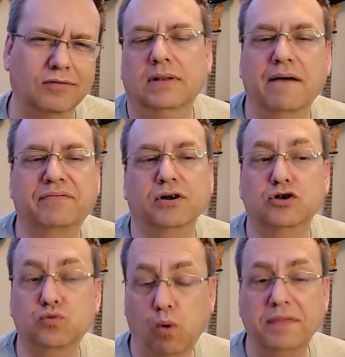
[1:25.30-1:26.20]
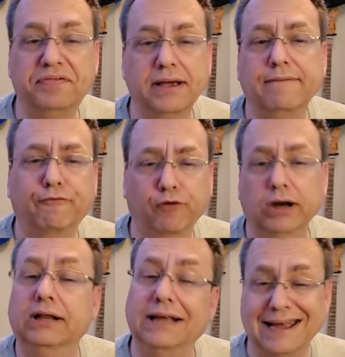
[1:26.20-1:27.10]
Now, if there's one thing
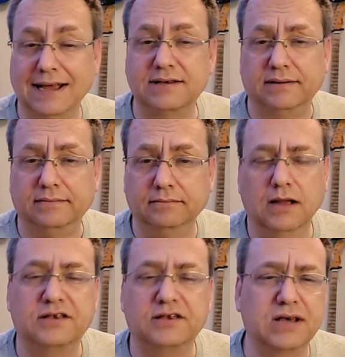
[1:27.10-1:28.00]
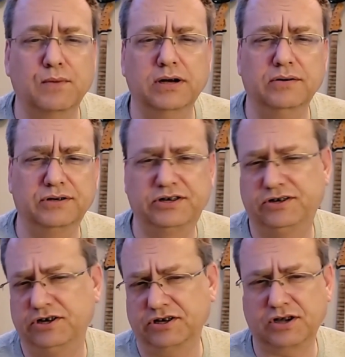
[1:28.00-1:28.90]
Frehley isn't, it's someone who's
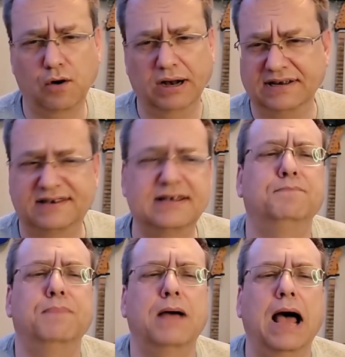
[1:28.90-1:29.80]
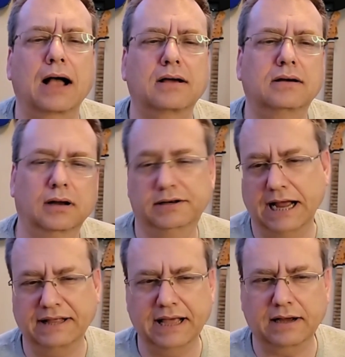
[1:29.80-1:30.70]
just going to sit back and
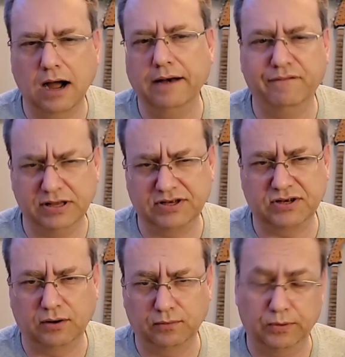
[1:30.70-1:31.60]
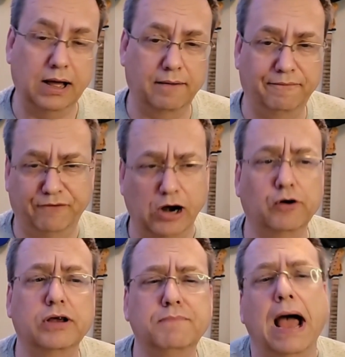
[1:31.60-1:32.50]
take that kind of insult without
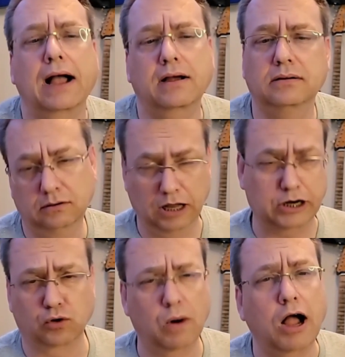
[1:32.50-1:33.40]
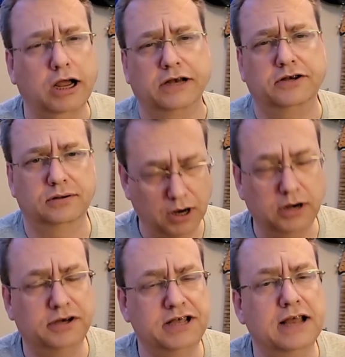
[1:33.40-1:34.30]
firing back like a rocket, pun
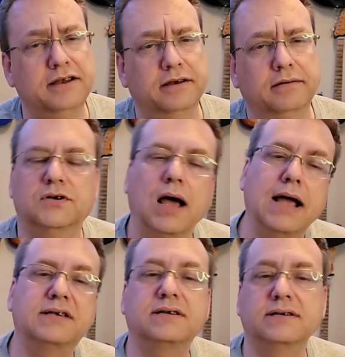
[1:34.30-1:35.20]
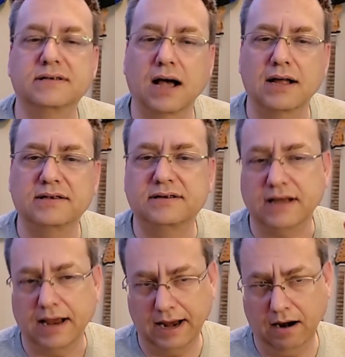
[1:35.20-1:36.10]
intended. So Ace decides
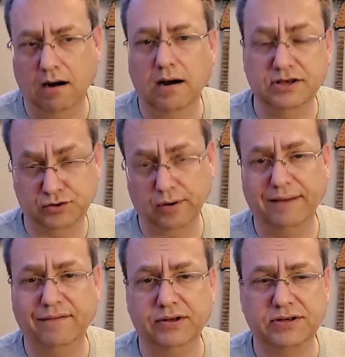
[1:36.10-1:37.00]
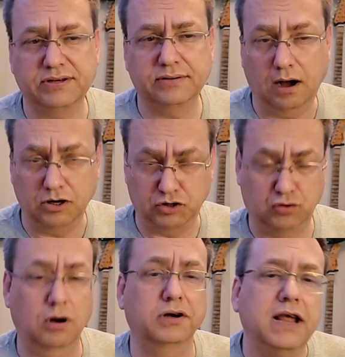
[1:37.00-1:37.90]
to air his grievance on
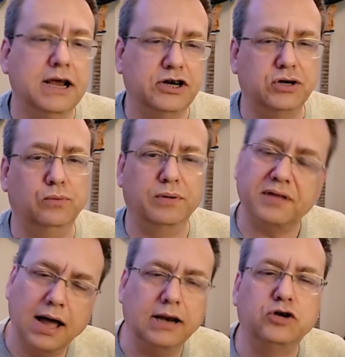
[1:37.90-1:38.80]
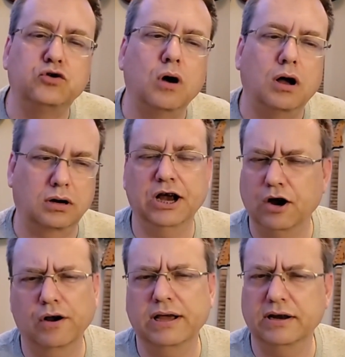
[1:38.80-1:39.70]
Trunk Nation with Eddie Trunk,
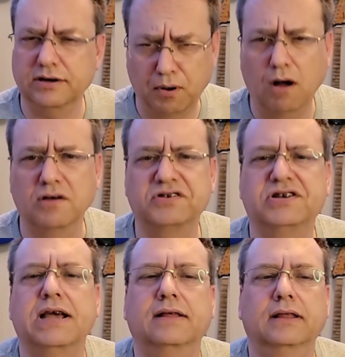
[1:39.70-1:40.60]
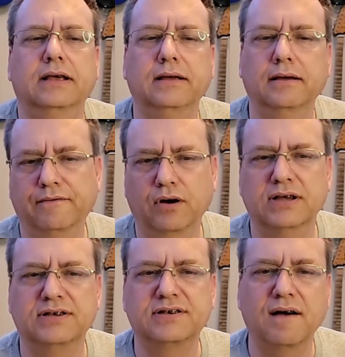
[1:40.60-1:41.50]
tearing into Paul Stanley for
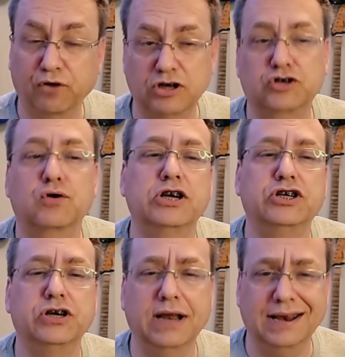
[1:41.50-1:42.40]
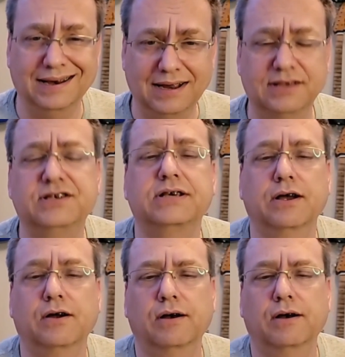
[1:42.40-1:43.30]
his frustration and
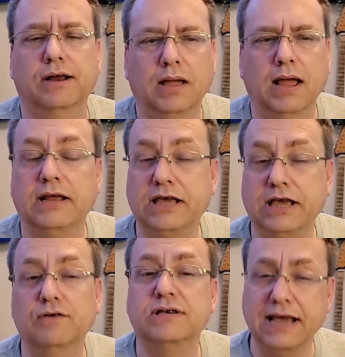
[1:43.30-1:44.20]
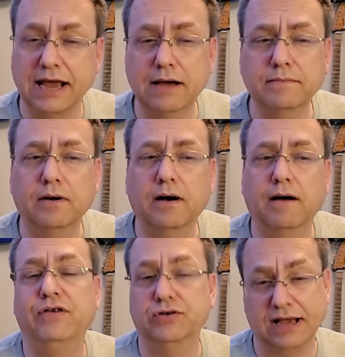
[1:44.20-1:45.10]
insecurity, and accusing him of
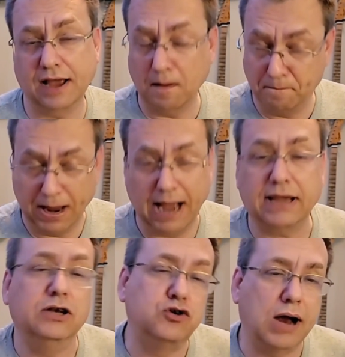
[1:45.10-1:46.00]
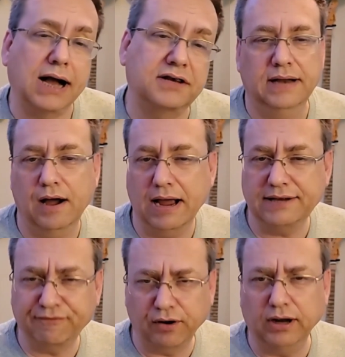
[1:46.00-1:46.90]
using backing tracks. Now, Ace
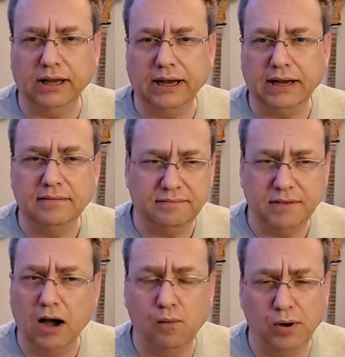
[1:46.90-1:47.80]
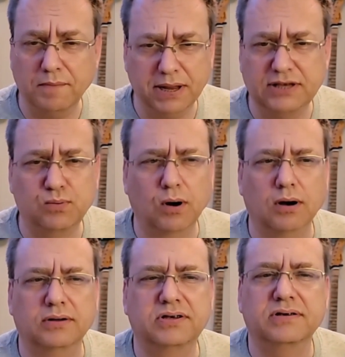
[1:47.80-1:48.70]
Frehley, not one to mince
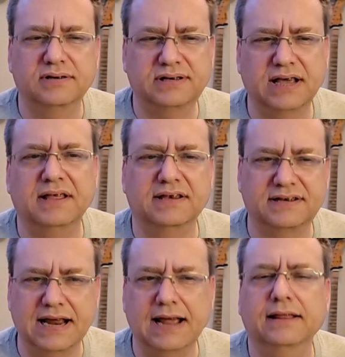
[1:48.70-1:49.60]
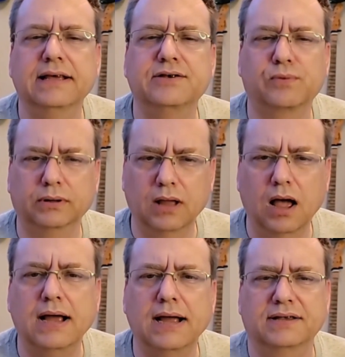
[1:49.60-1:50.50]
words, said that Stanley's
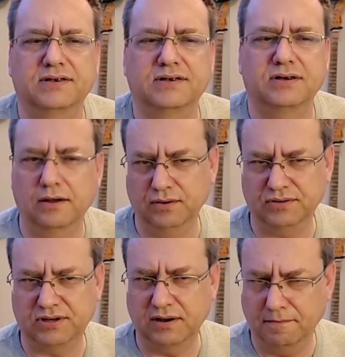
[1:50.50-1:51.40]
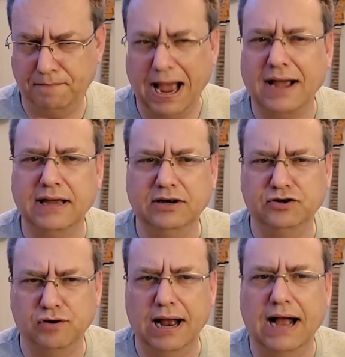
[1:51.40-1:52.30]
reliance on those backing
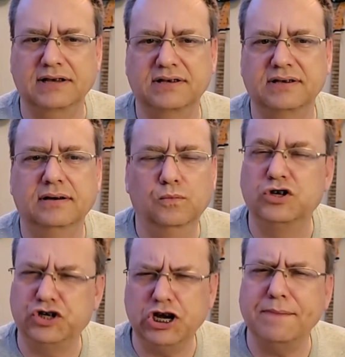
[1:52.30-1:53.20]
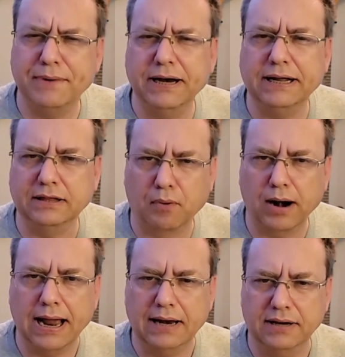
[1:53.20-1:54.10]
tracks was cheapening the
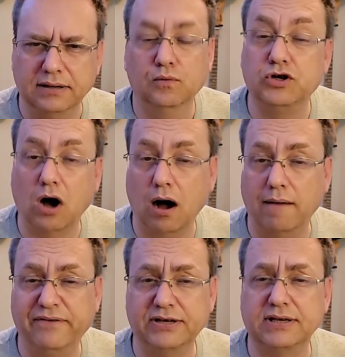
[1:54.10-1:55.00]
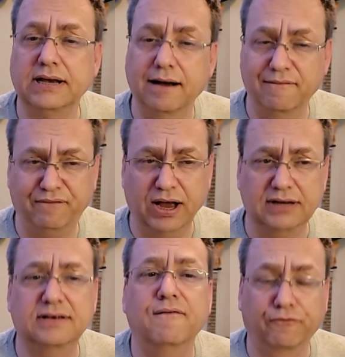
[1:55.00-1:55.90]
brand, which obviously
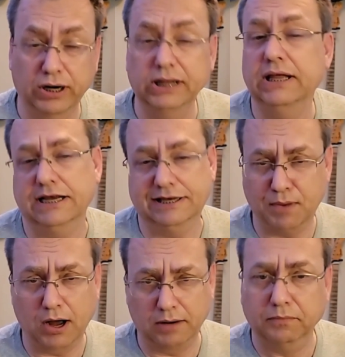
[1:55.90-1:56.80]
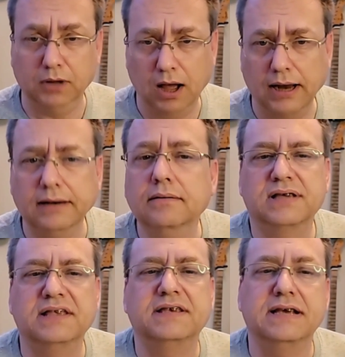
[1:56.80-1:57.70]
affects Frehley's bottom line,
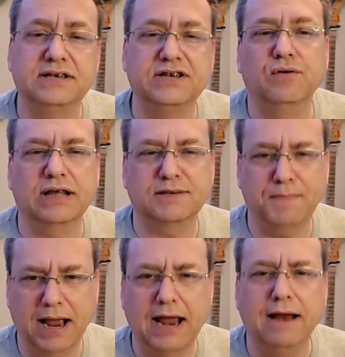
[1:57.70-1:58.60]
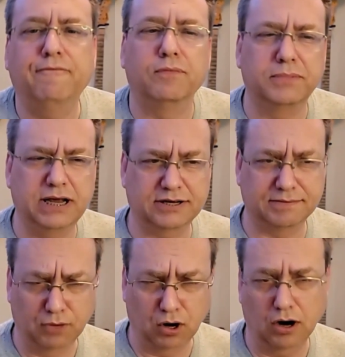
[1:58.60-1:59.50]
since he still gets paid from Kiss
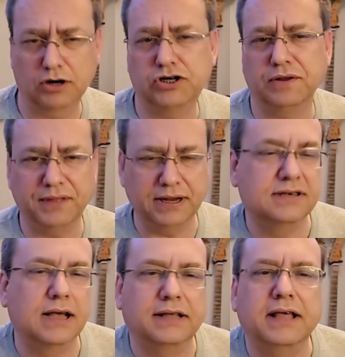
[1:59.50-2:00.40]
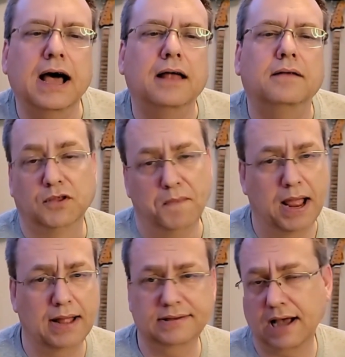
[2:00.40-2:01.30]
merch and things like that. The
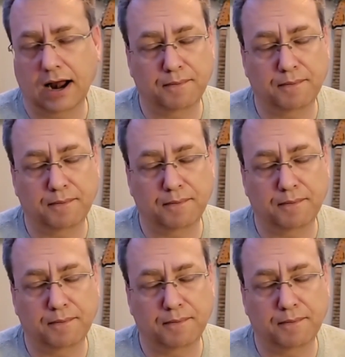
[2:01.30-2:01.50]
man's got to